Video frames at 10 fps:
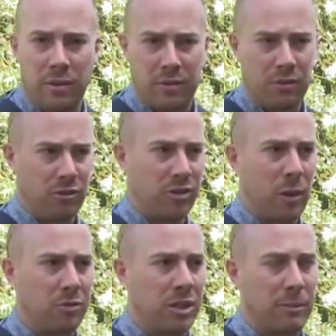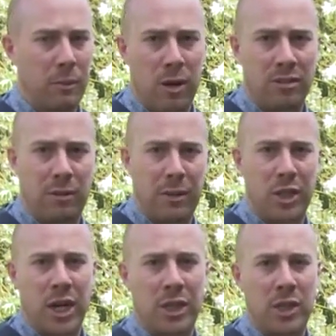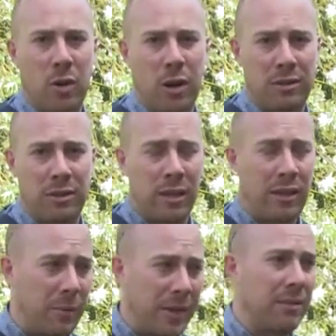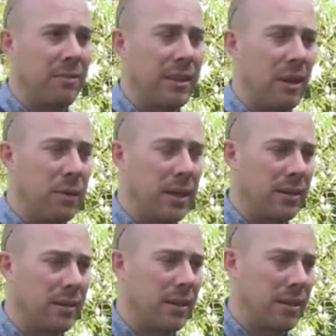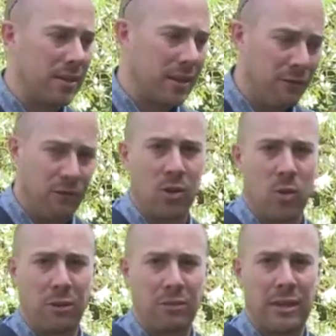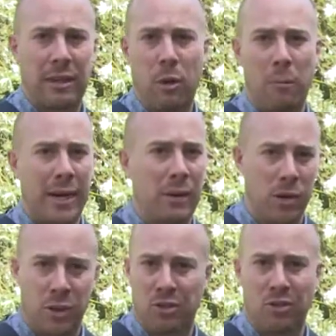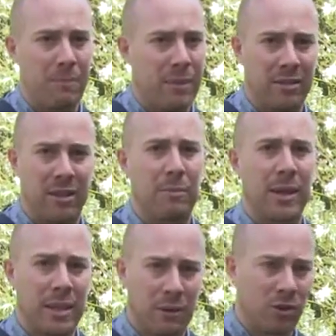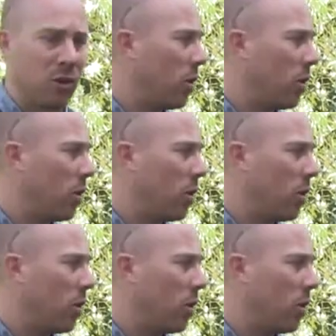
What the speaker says: the results are going to be worse, there'll be a change in quality. No, there'll be a different quality. It won't be any worse or any better, there'll be a different